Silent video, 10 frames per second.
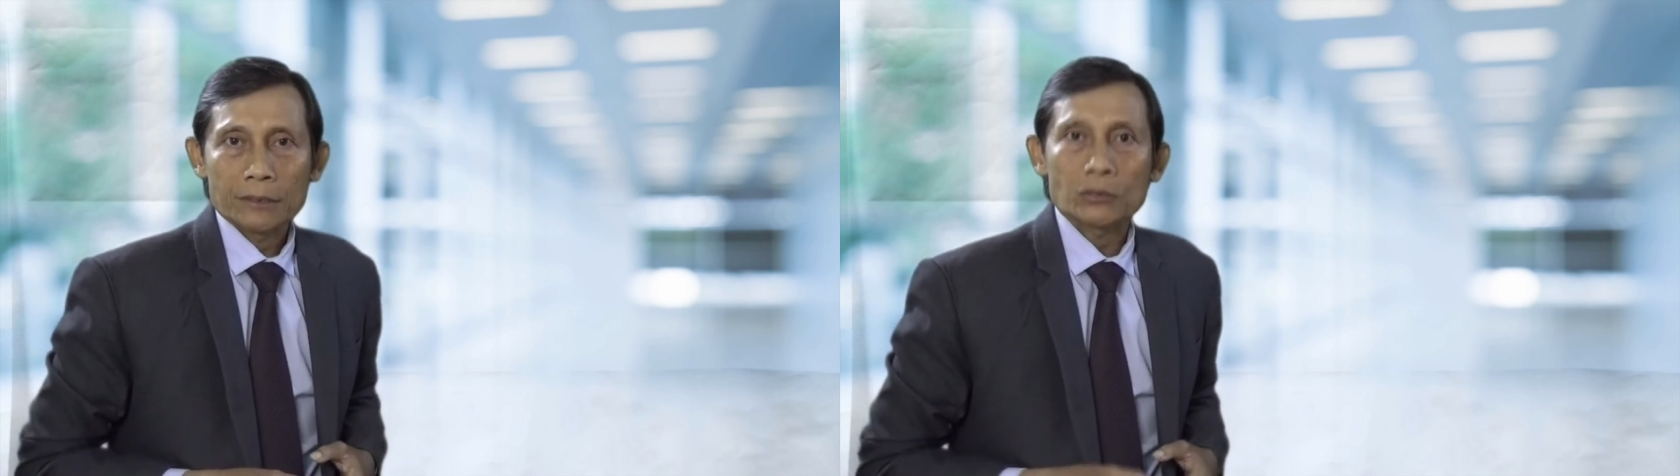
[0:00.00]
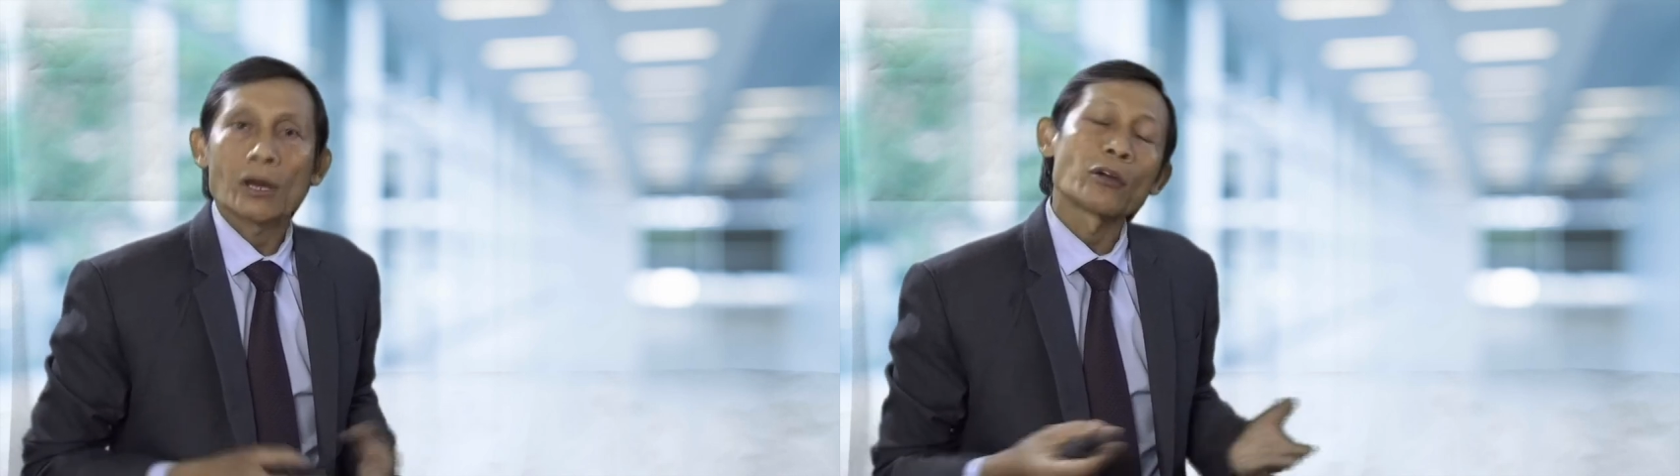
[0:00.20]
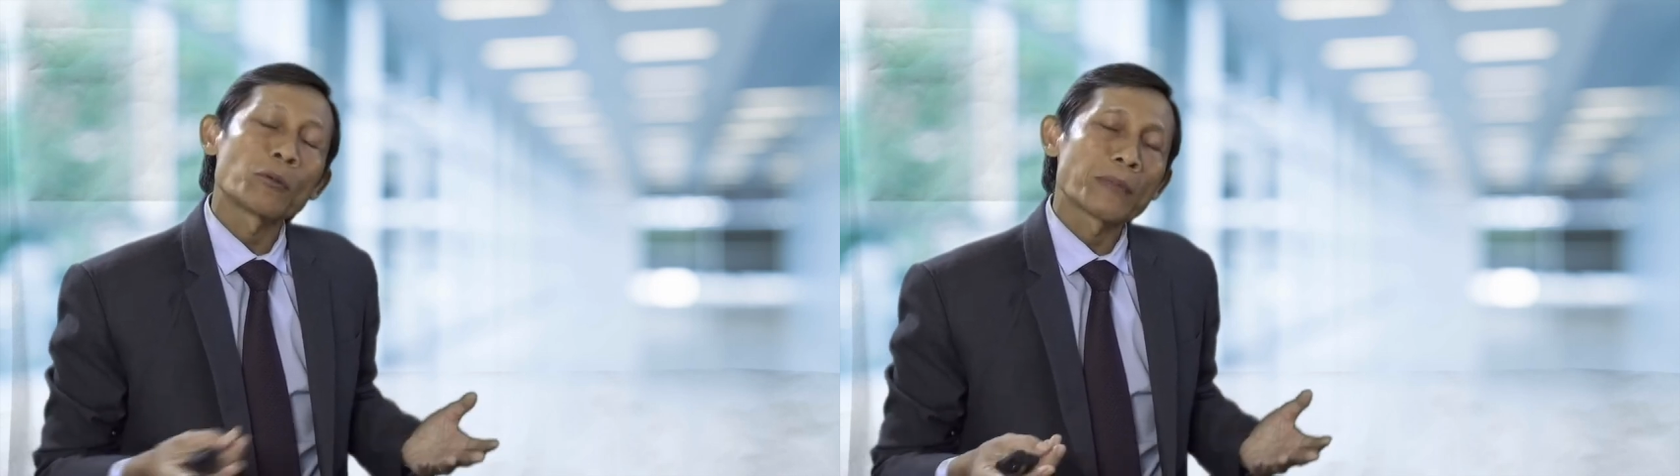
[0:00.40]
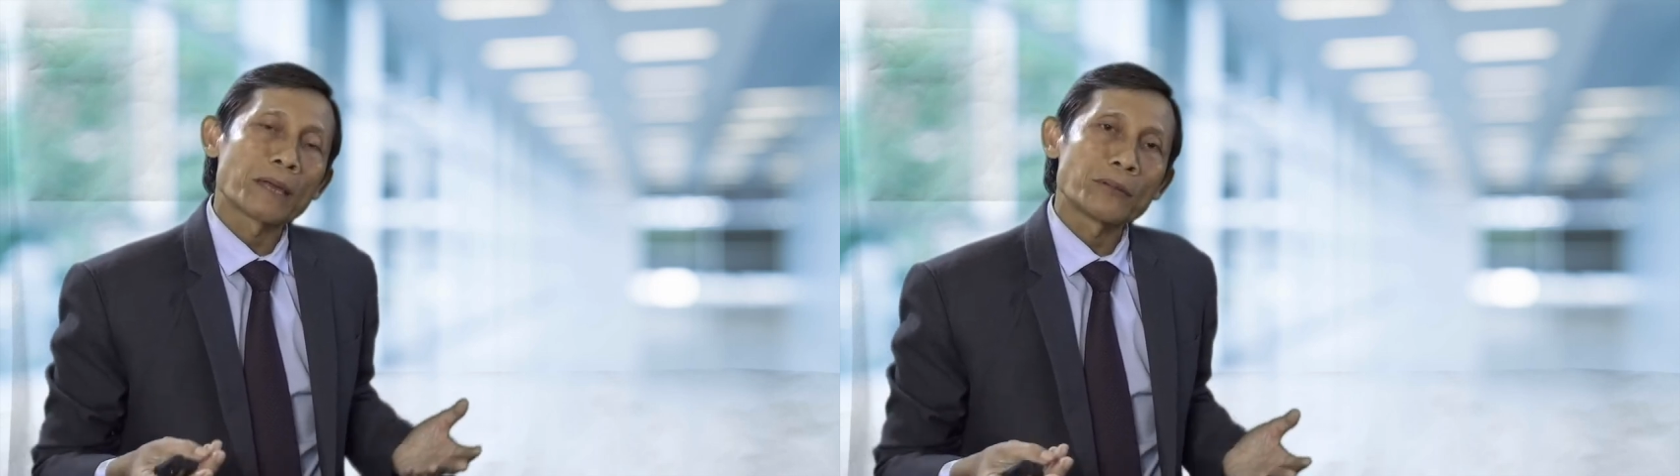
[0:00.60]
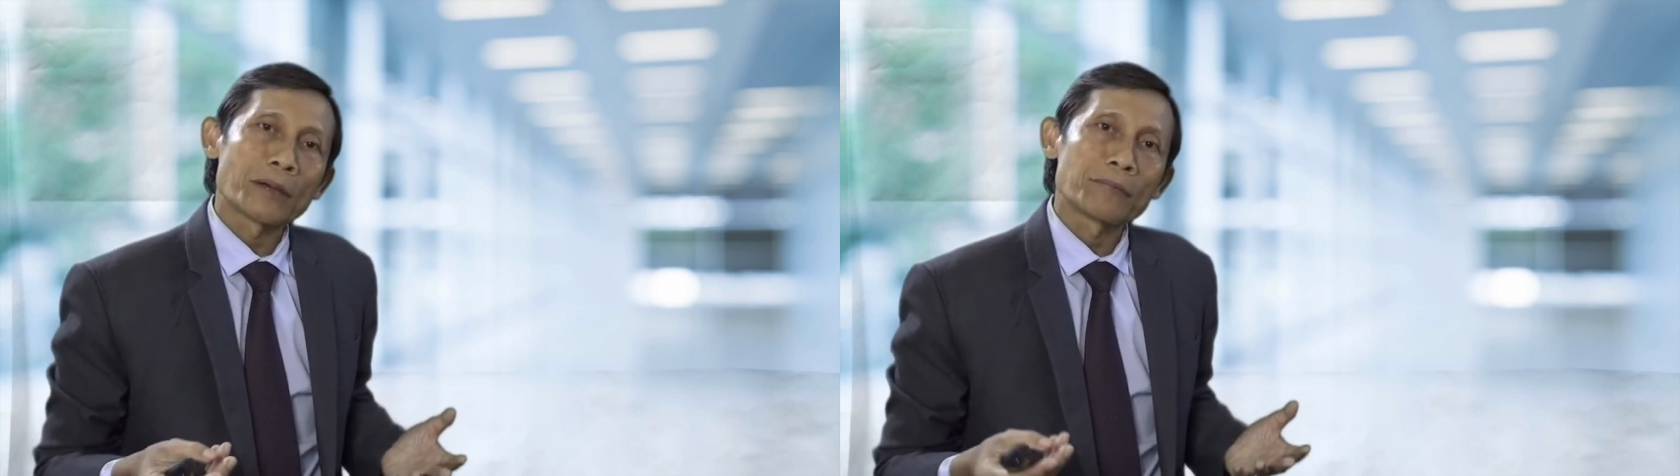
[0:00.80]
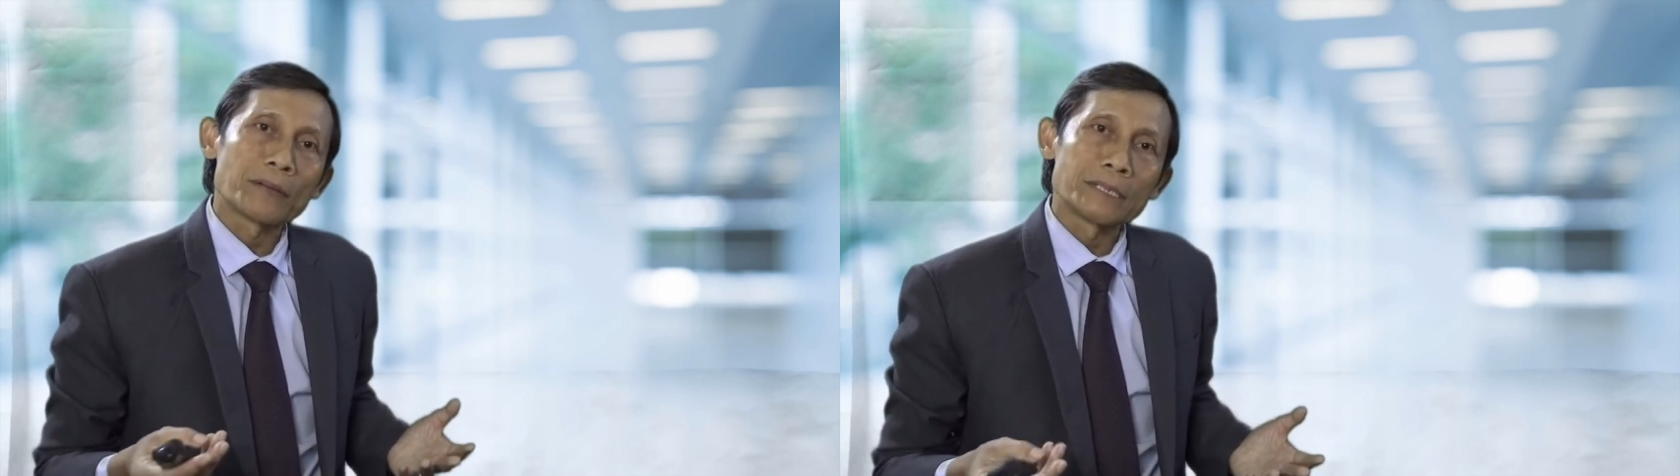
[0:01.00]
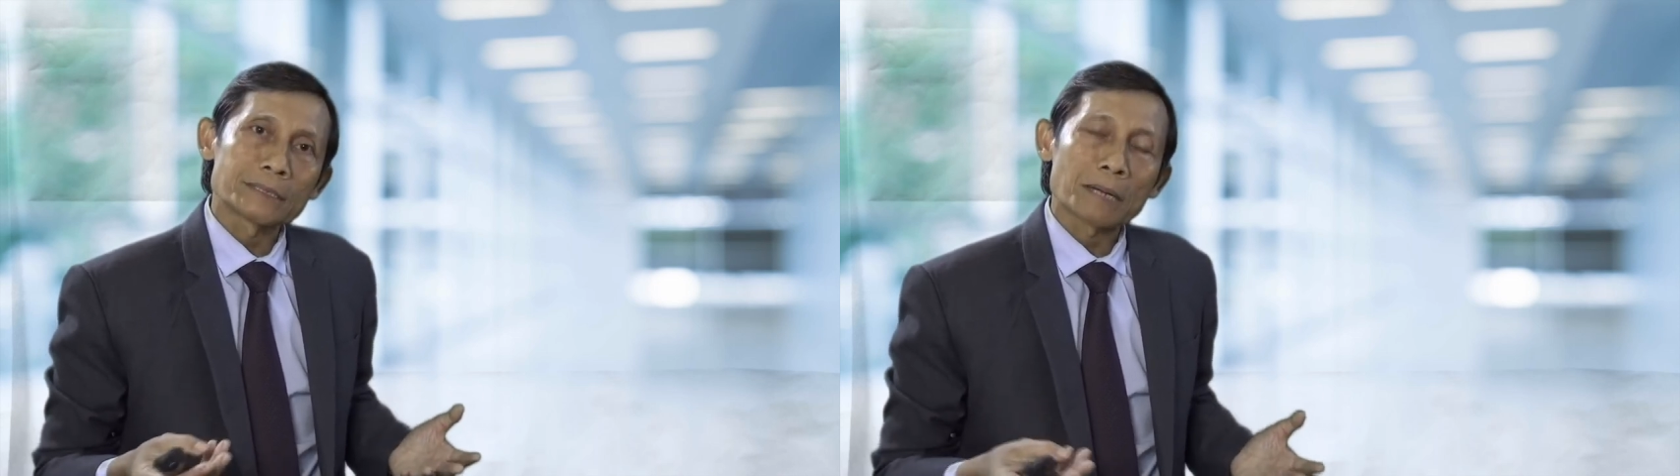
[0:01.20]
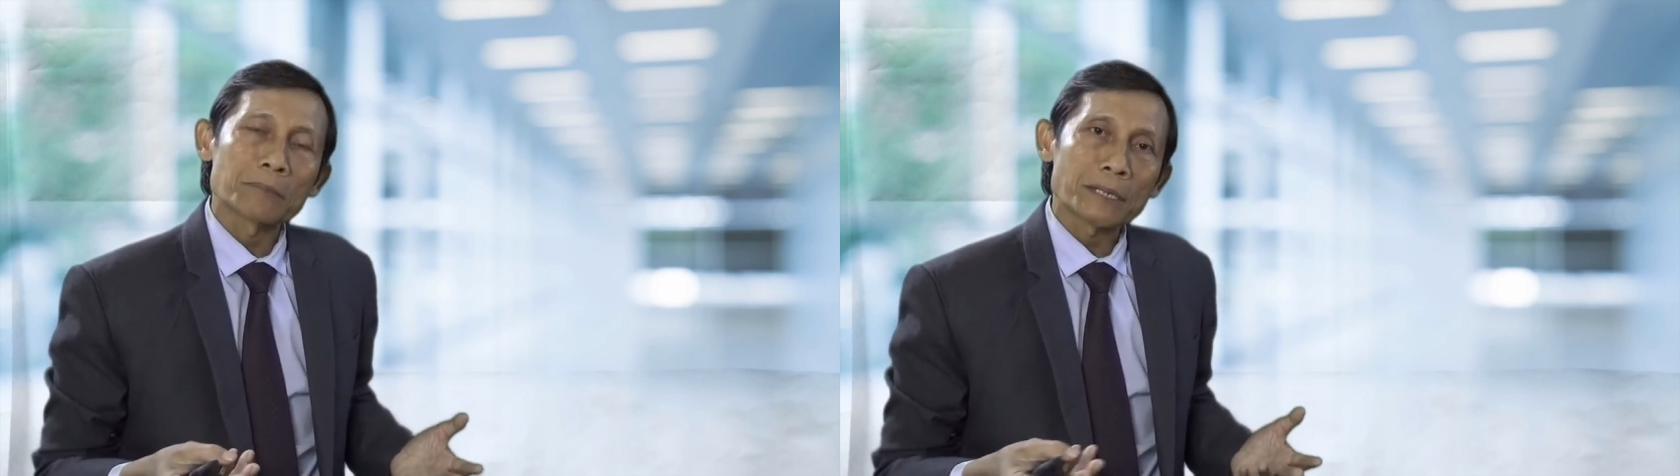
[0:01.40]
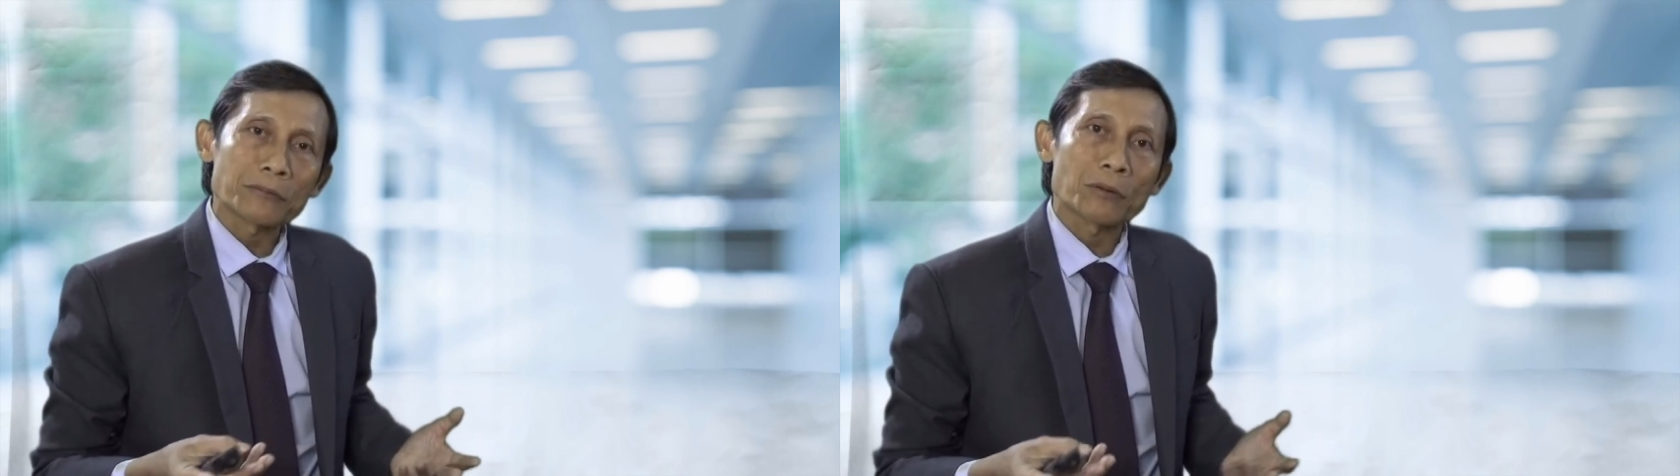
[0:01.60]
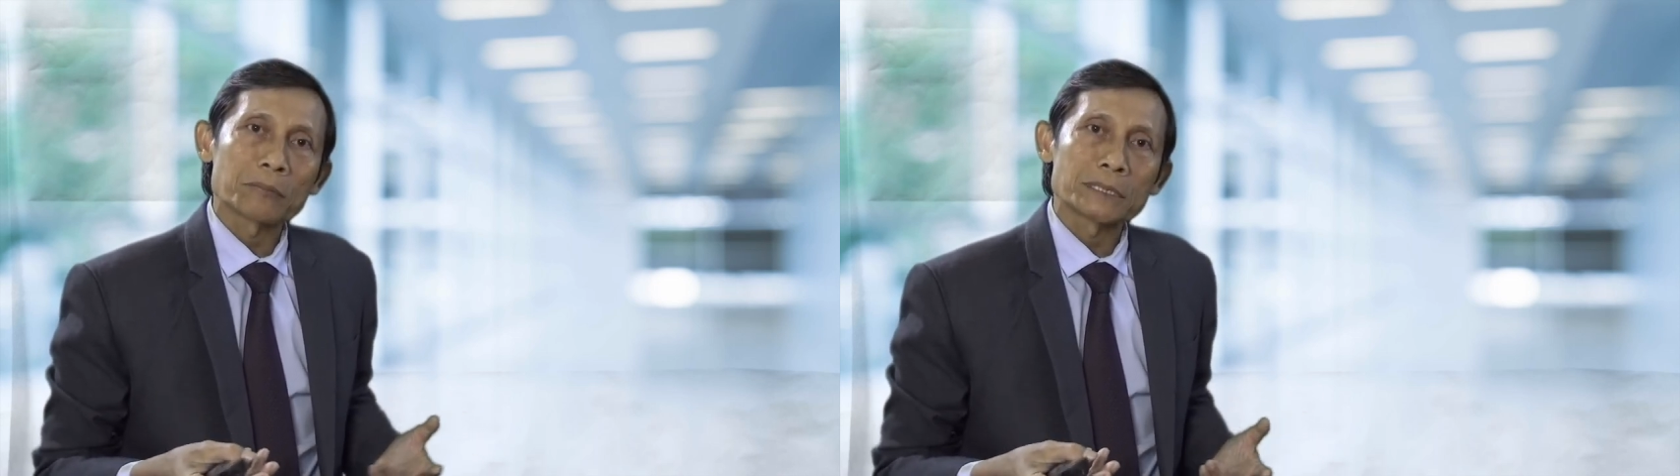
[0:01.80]
So I hope that you have learned something
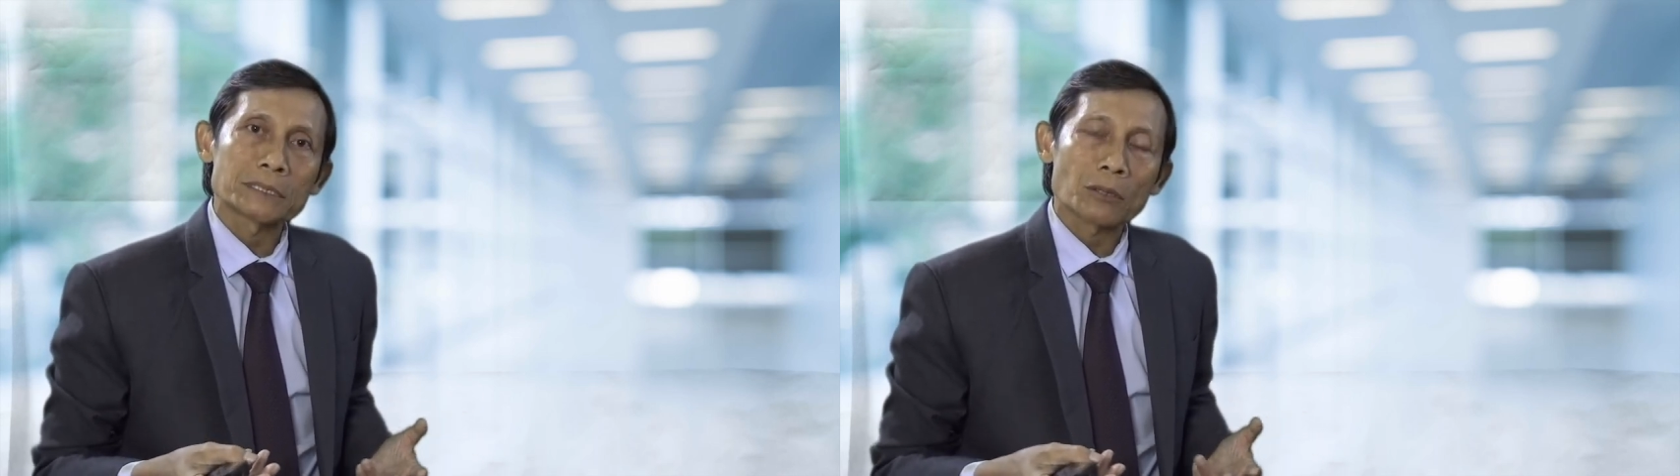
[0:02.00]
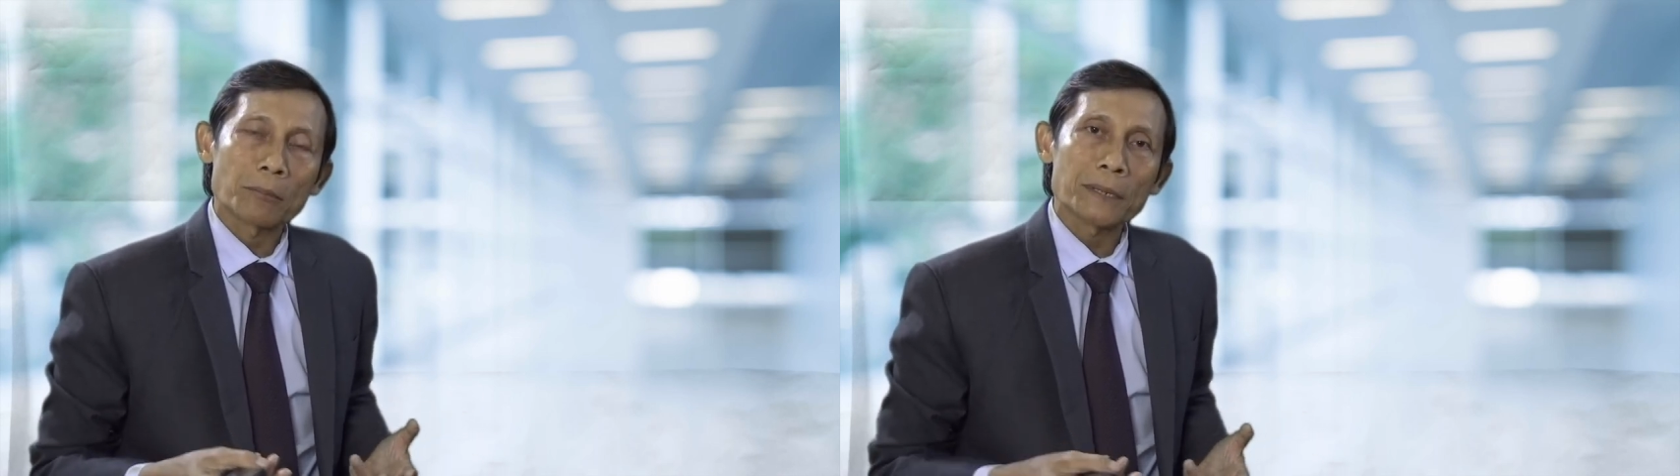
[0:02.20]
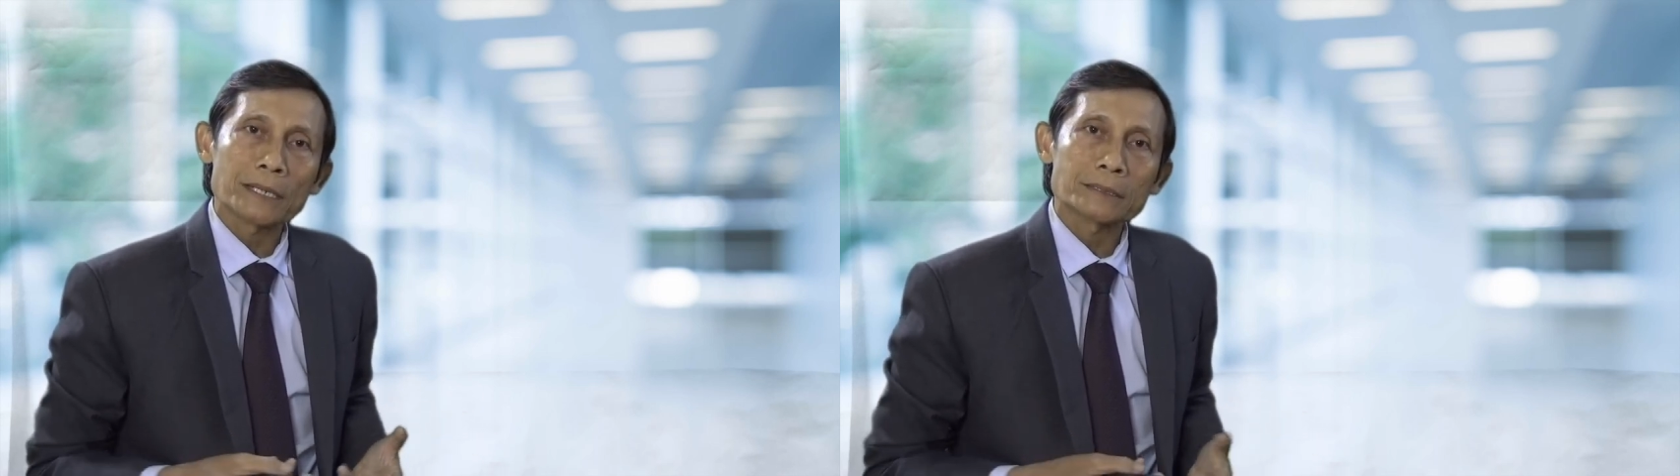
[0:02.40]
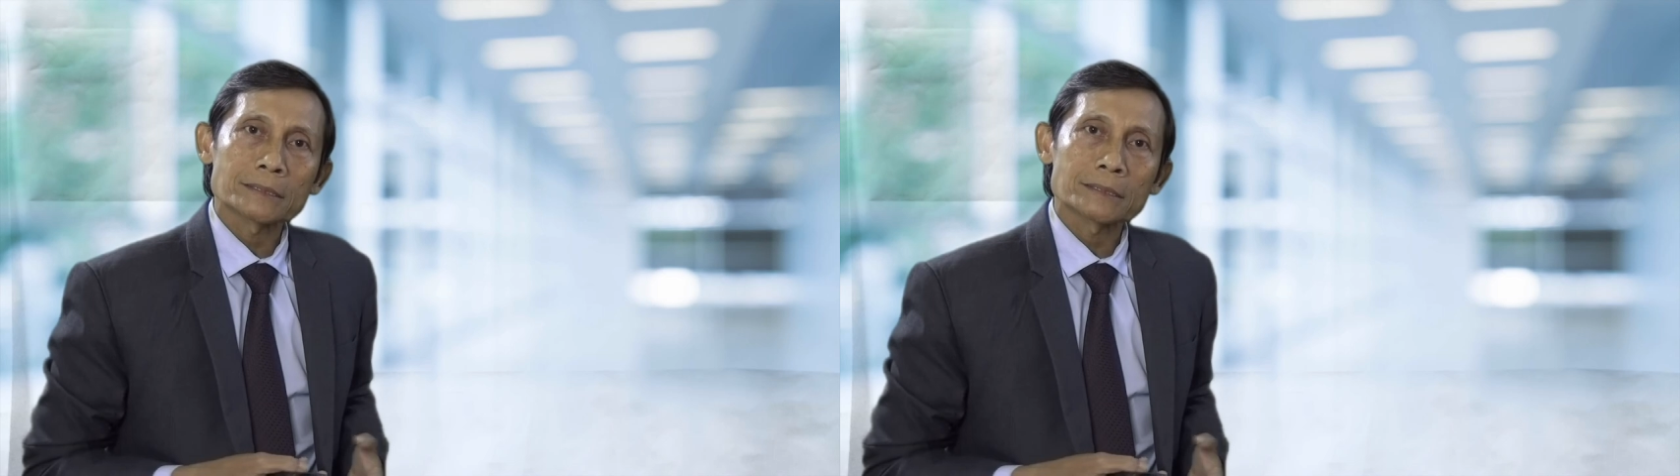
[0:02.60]
from this topic,